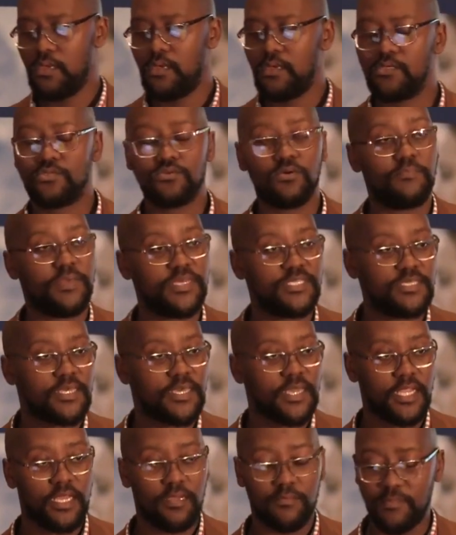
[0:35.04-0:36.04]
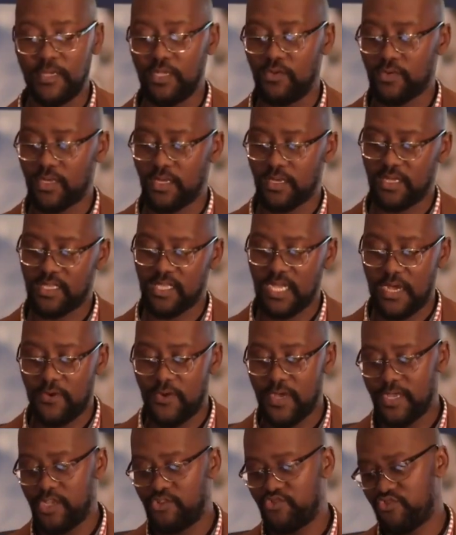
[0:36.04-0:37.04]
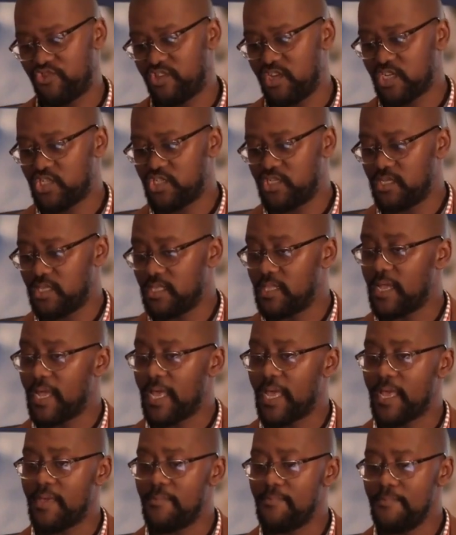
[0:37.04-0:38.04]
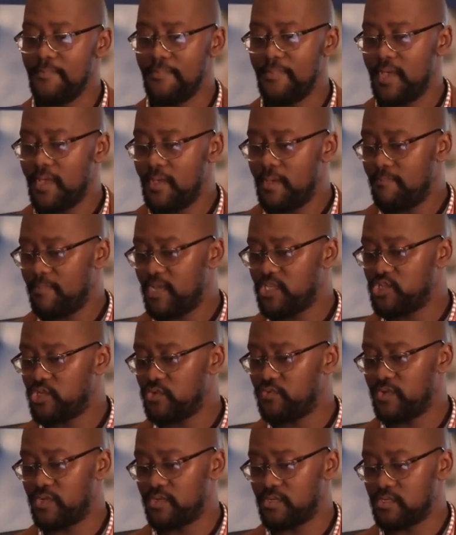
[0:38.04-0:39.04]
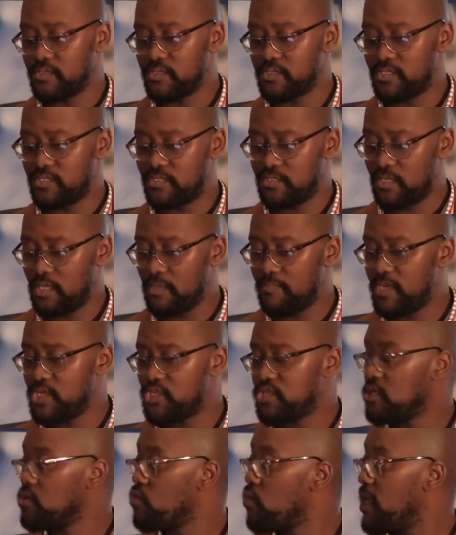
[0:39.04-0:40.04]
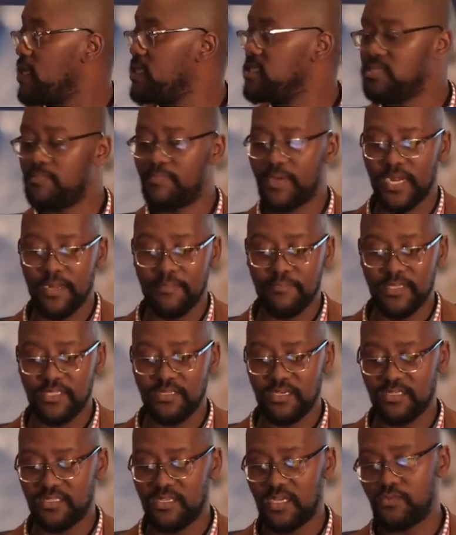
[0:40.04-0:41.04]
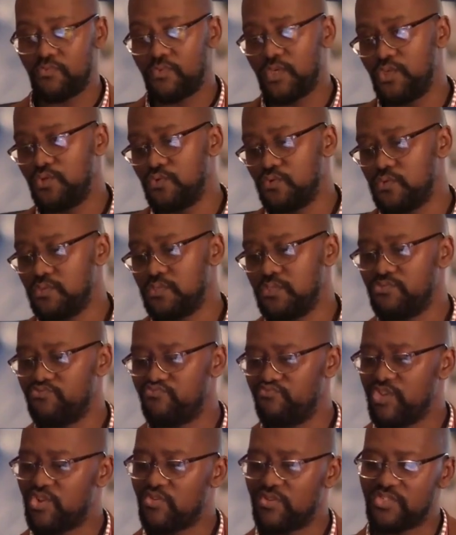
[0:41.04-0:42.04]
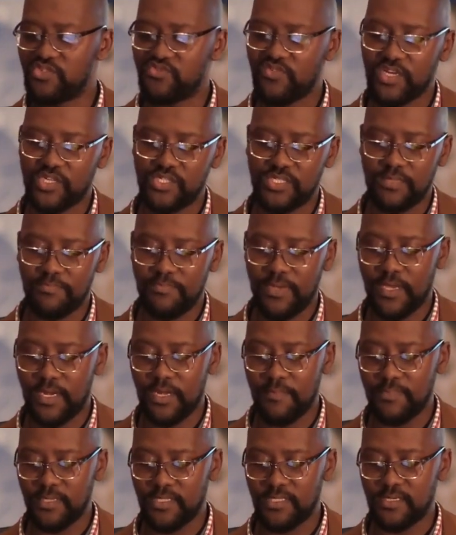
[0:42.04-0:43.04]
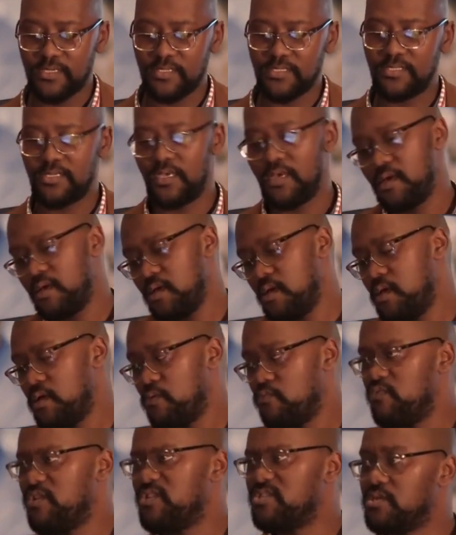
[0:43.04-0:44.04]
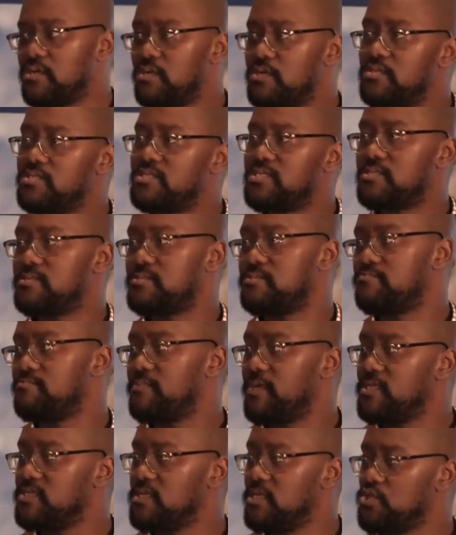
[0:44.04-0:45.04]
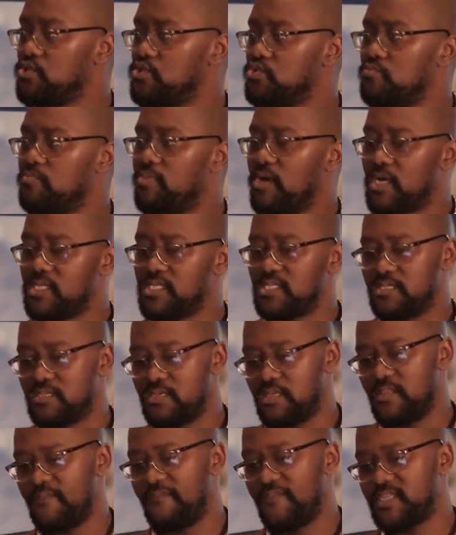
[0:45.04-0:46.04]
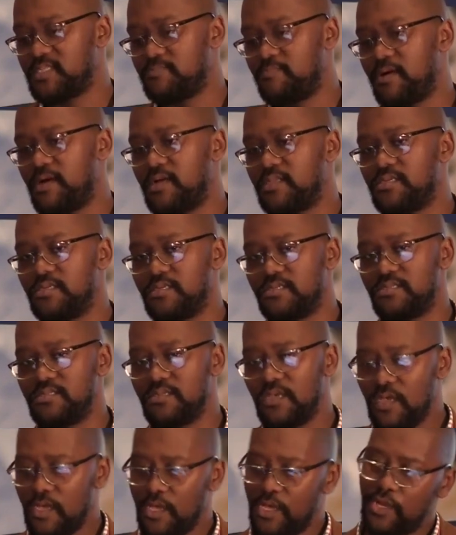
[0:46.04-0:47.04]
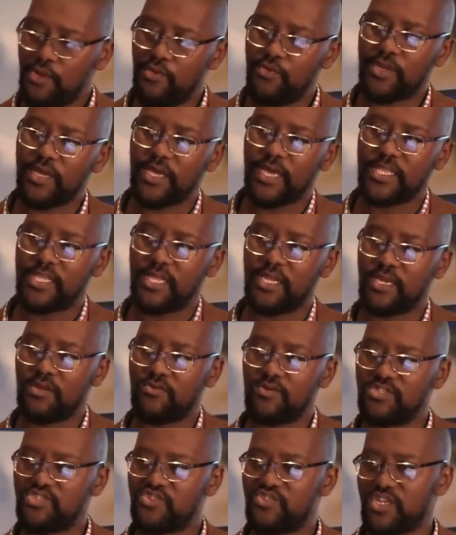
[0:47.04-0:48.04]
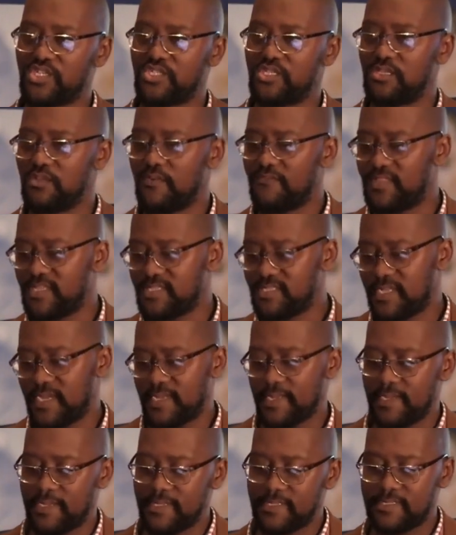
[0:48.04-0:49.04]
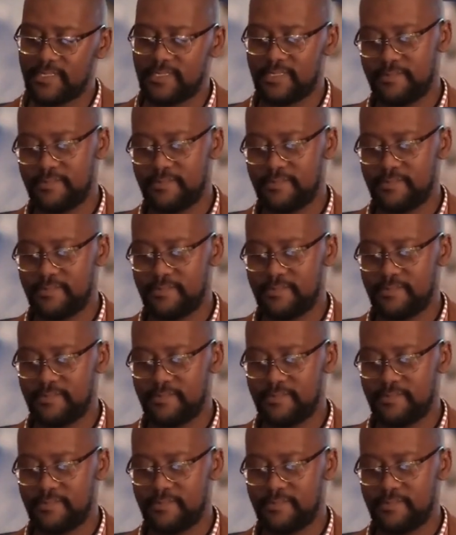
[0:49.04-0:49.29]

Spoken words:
So basically, I'll be looking at our introduction, the aim, materials, imaging quality parameters that we use, reconstruction parameters. Results is in two parts. The first part is looking at the reconstruction of the standard